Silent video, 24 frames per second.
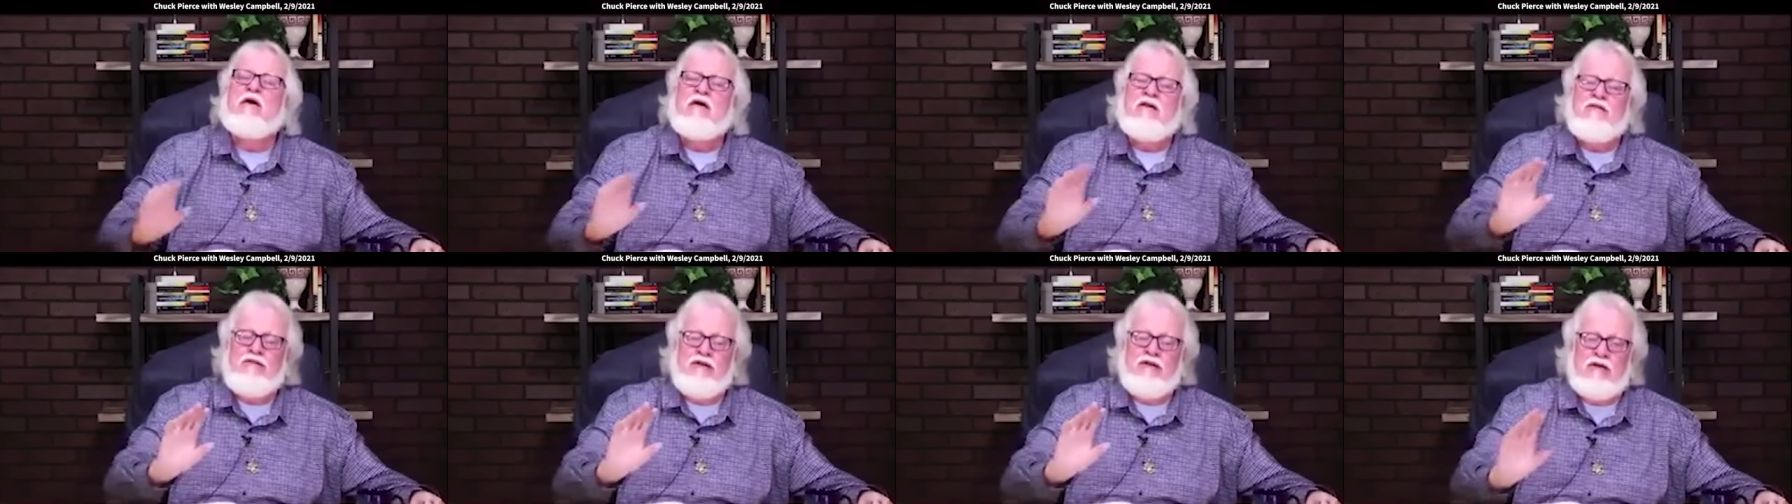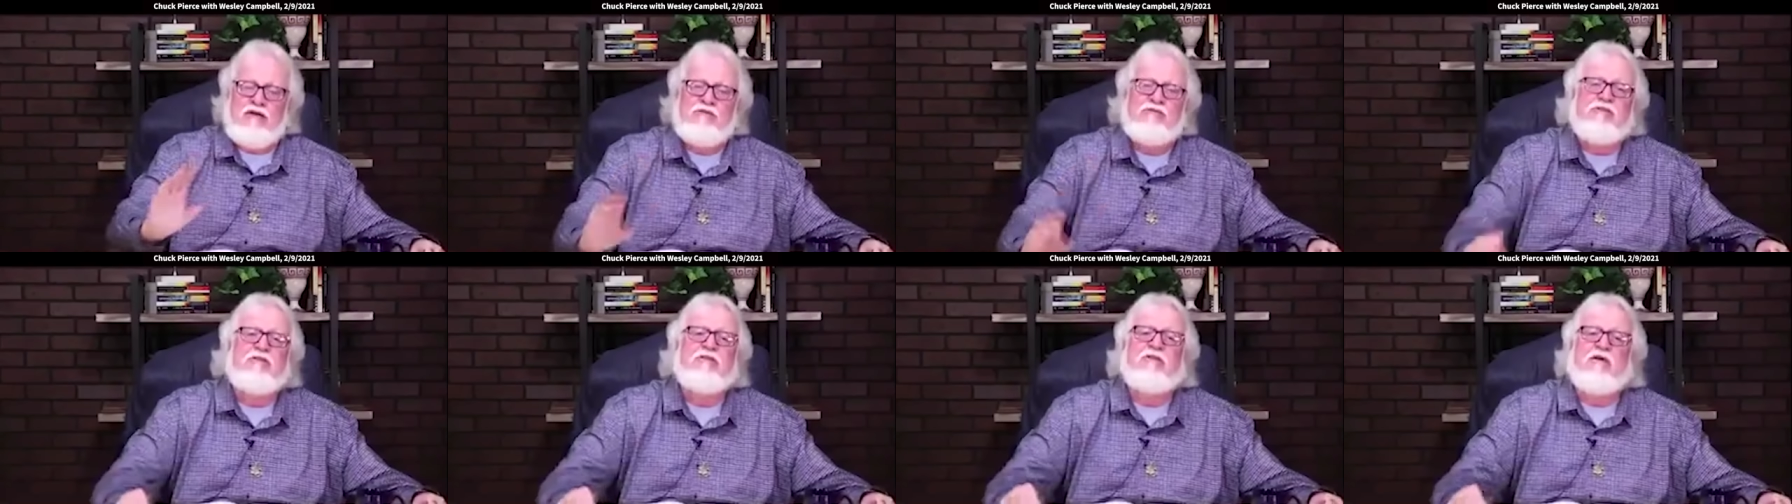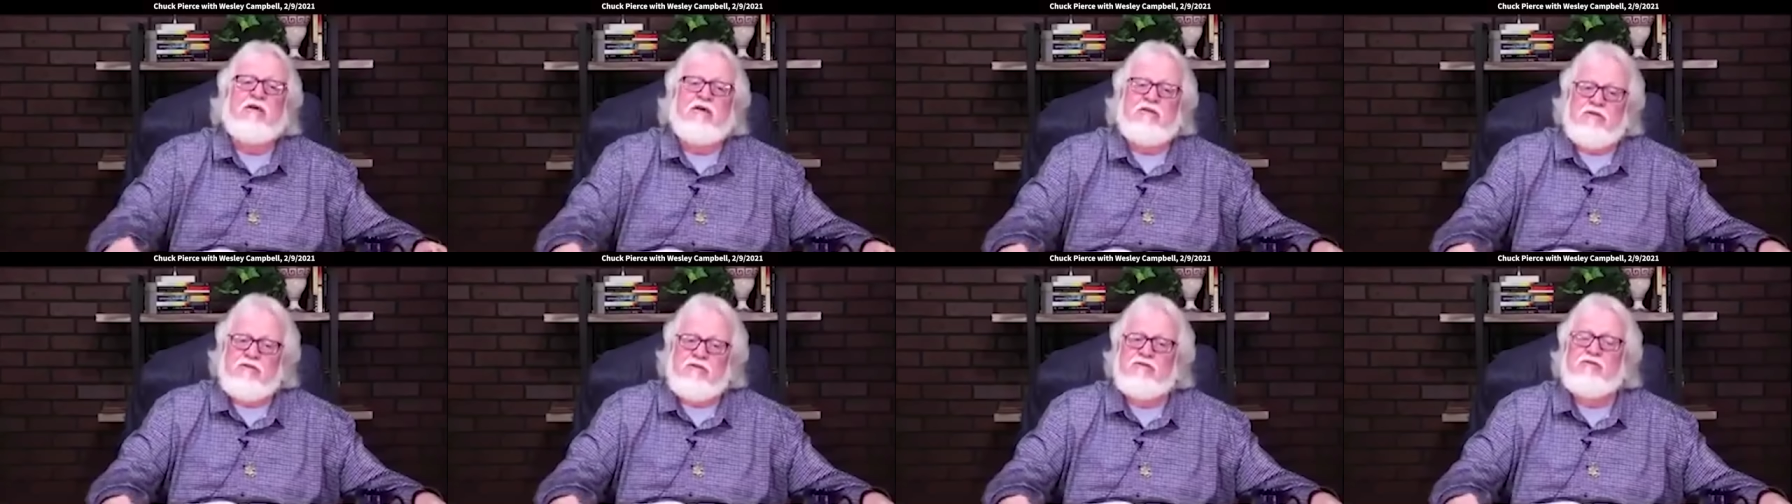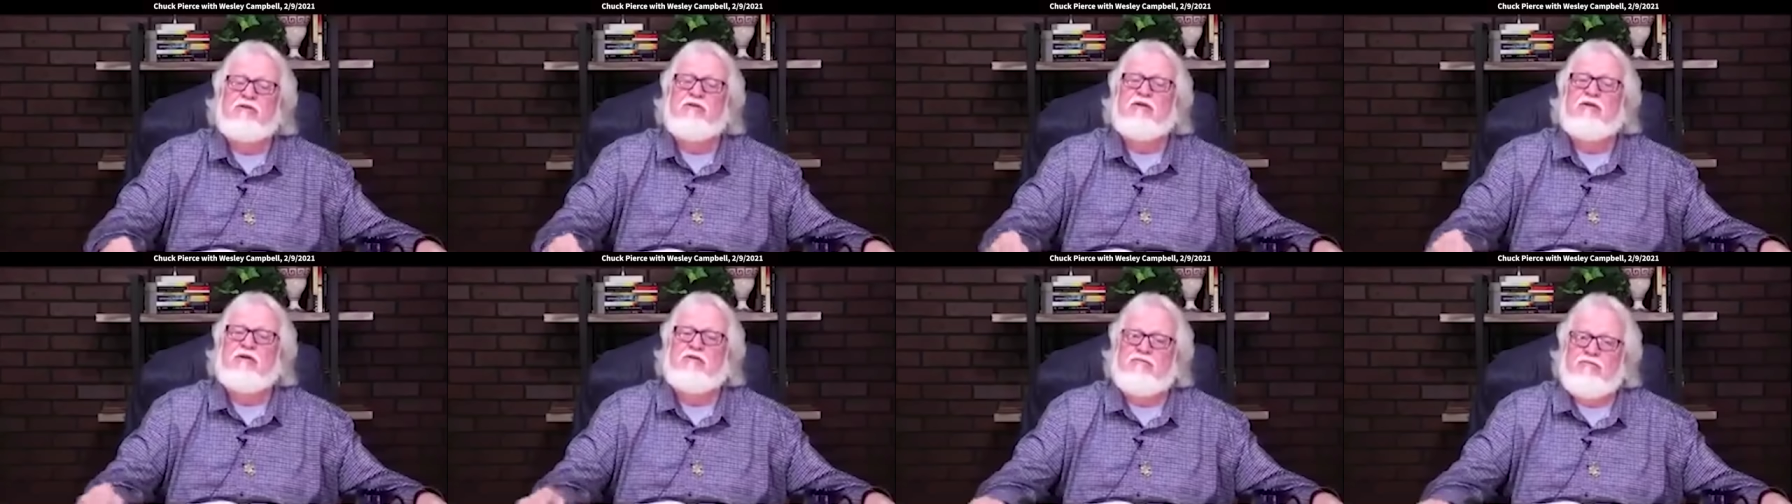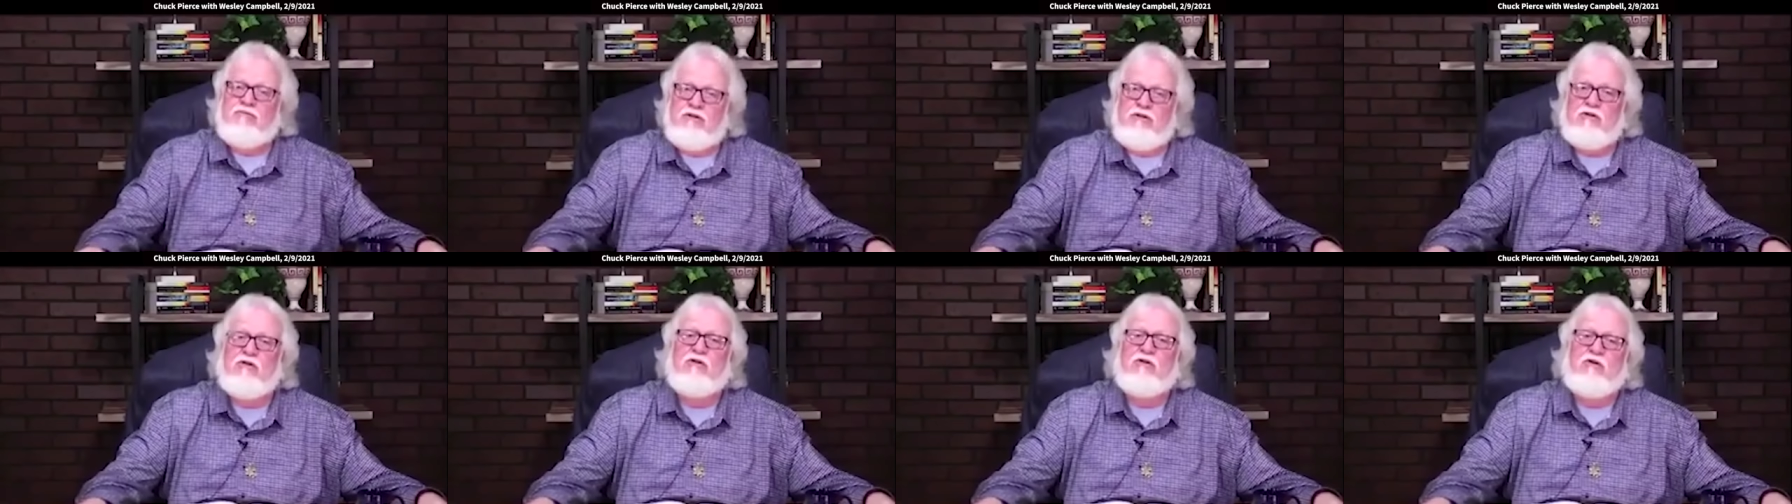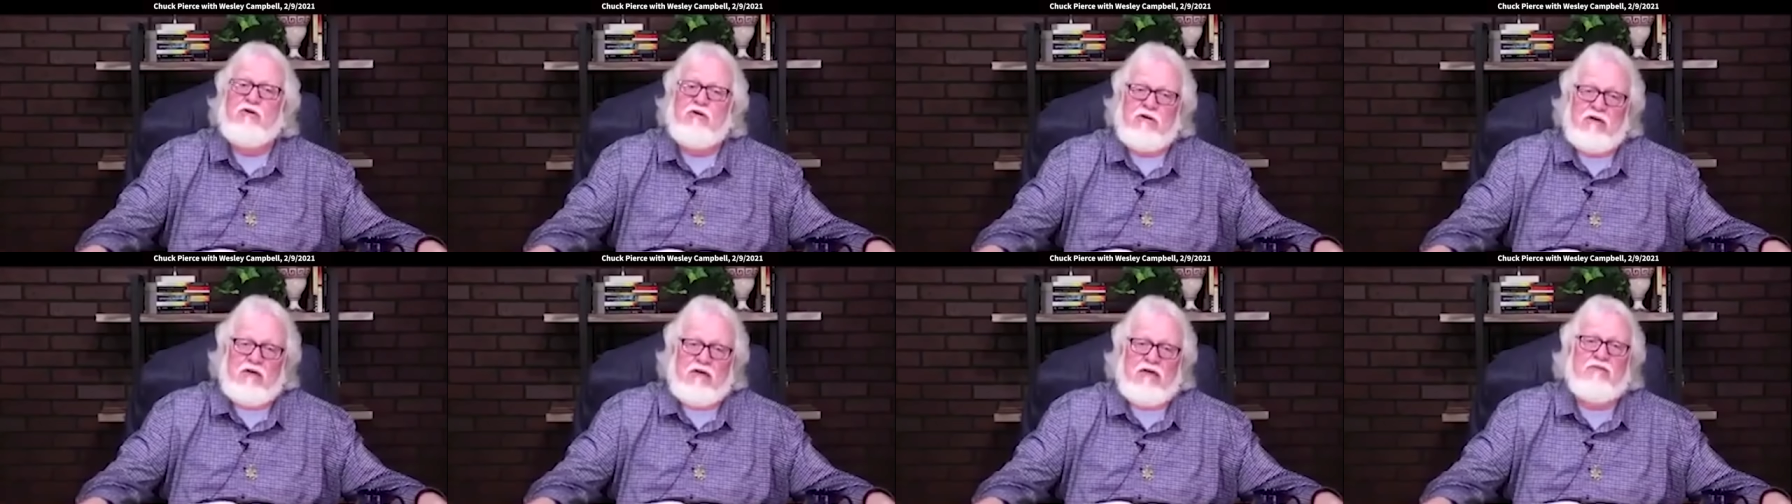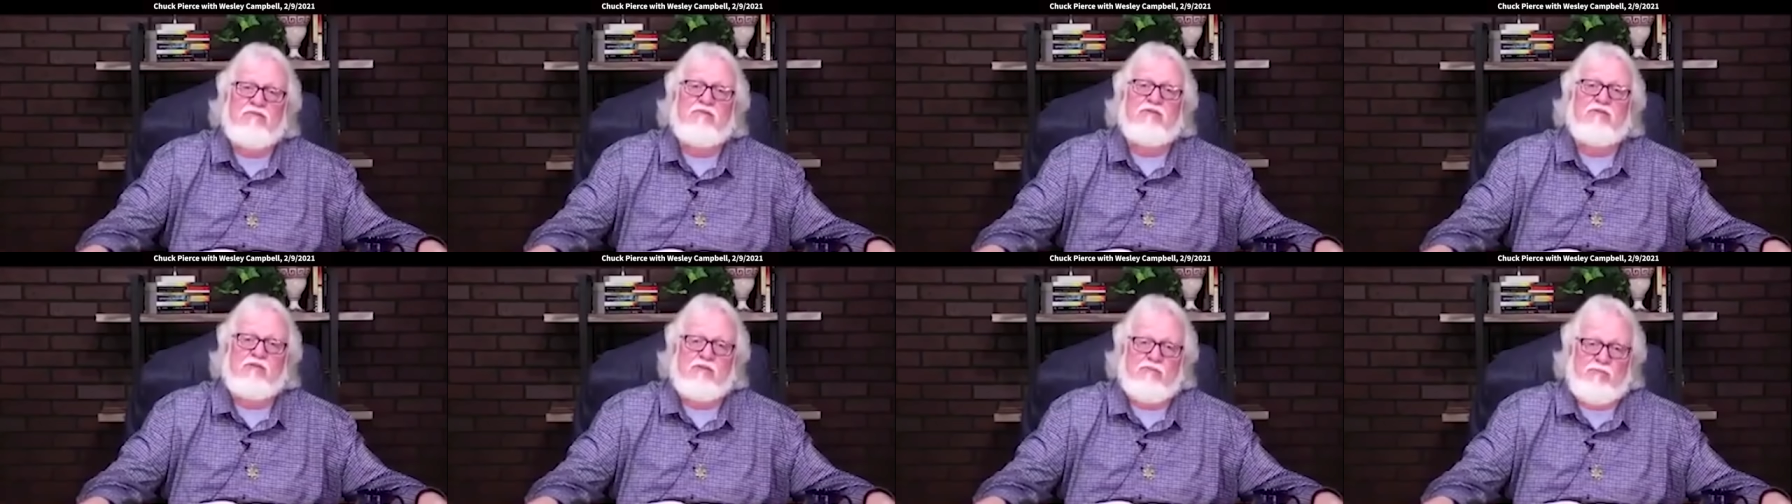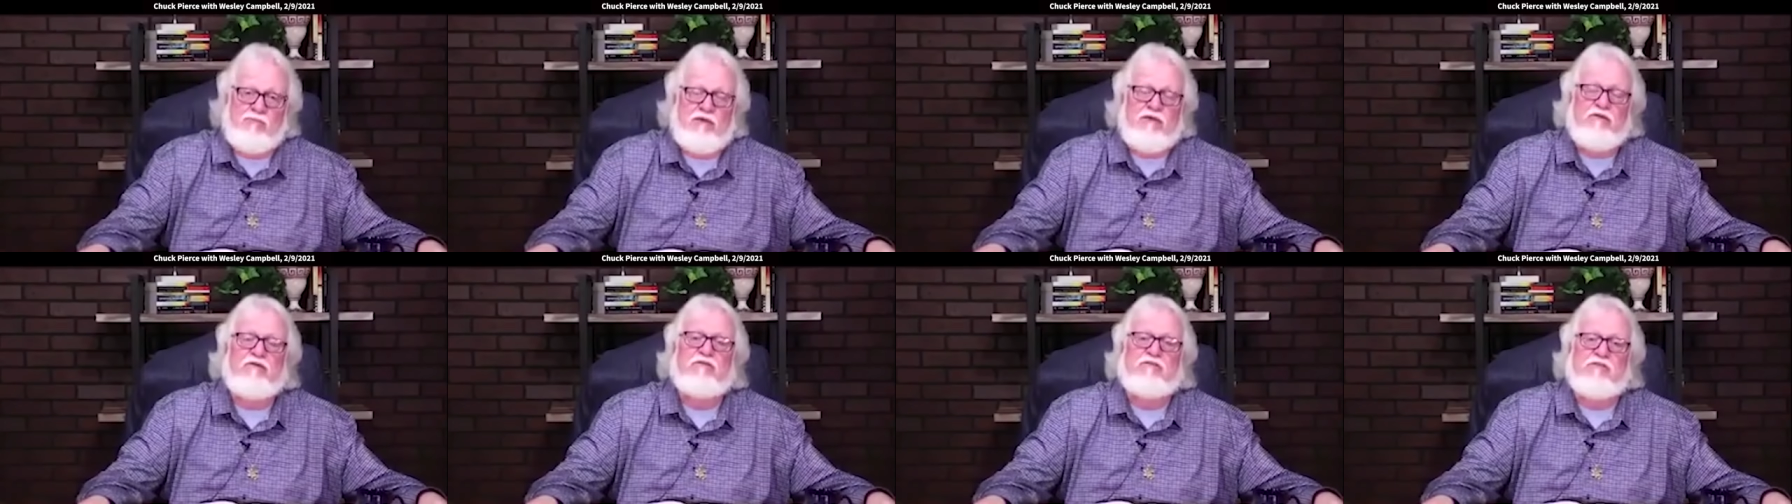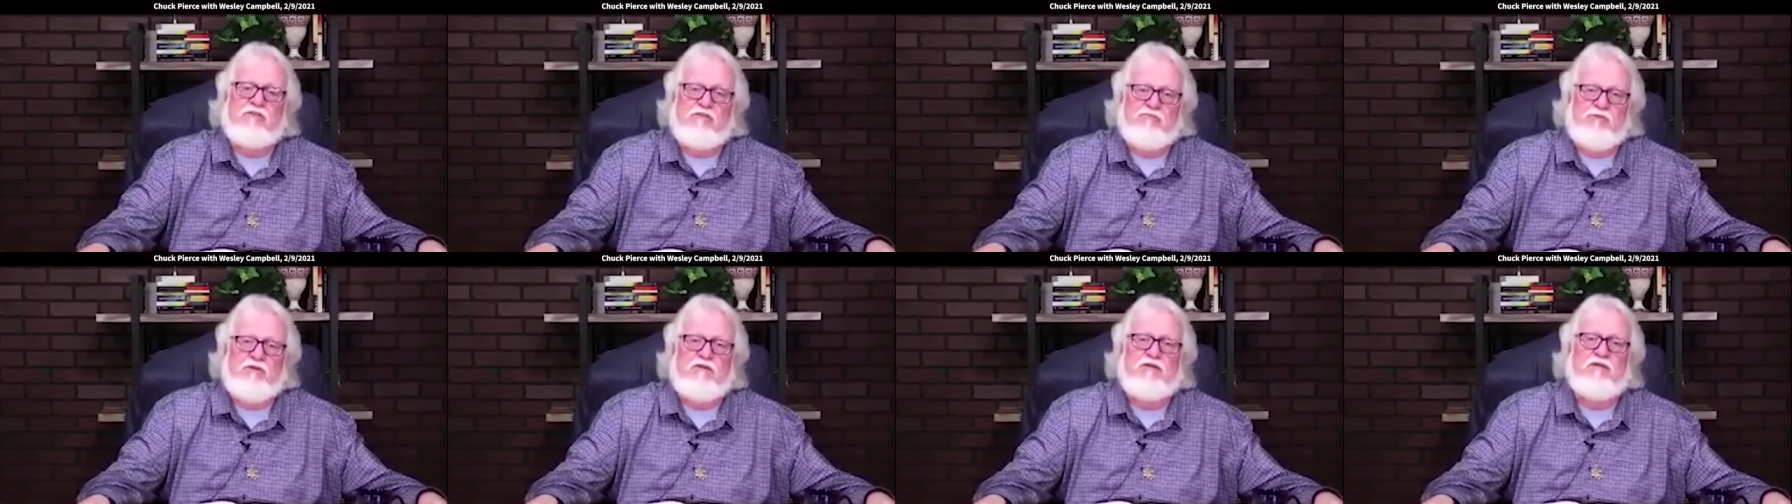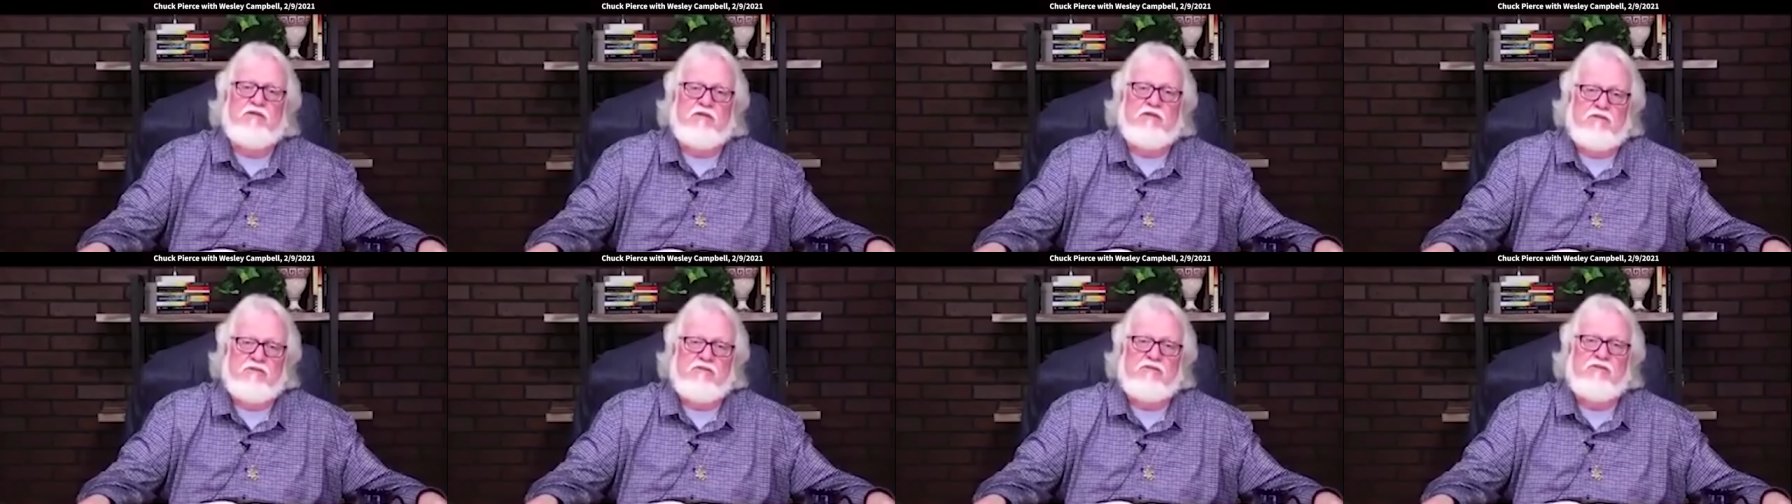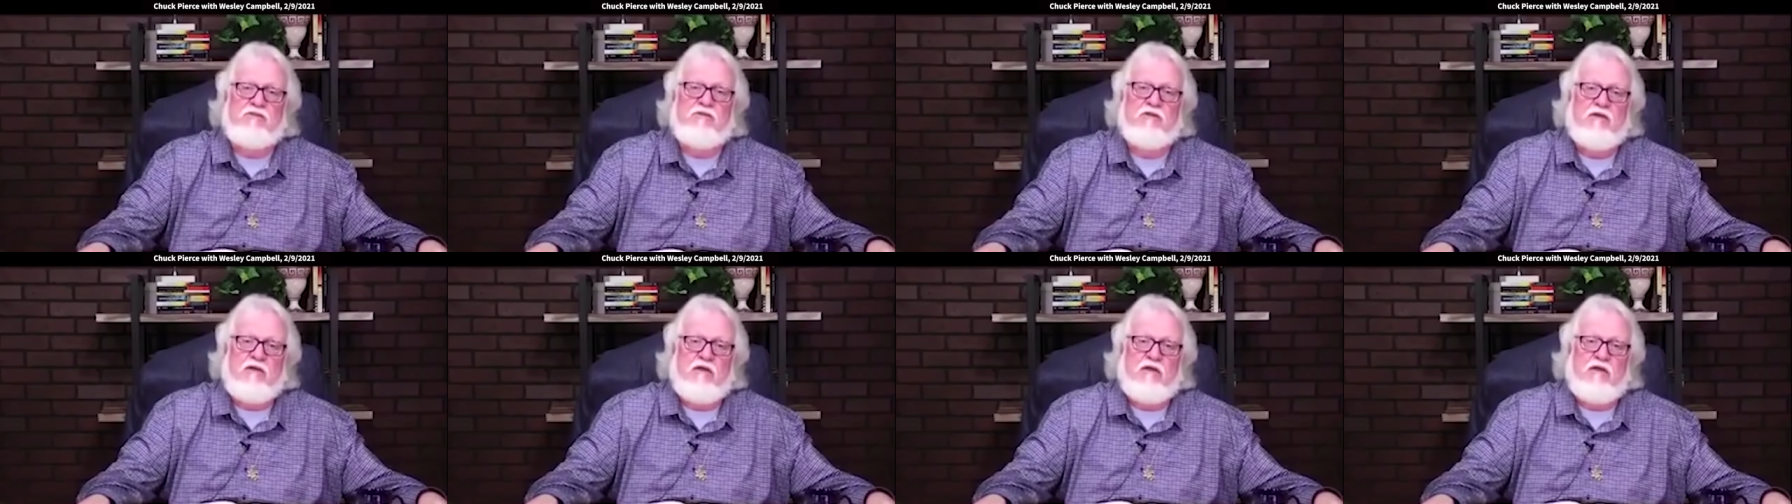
There's another thing for you to learn how the Spirit speaks.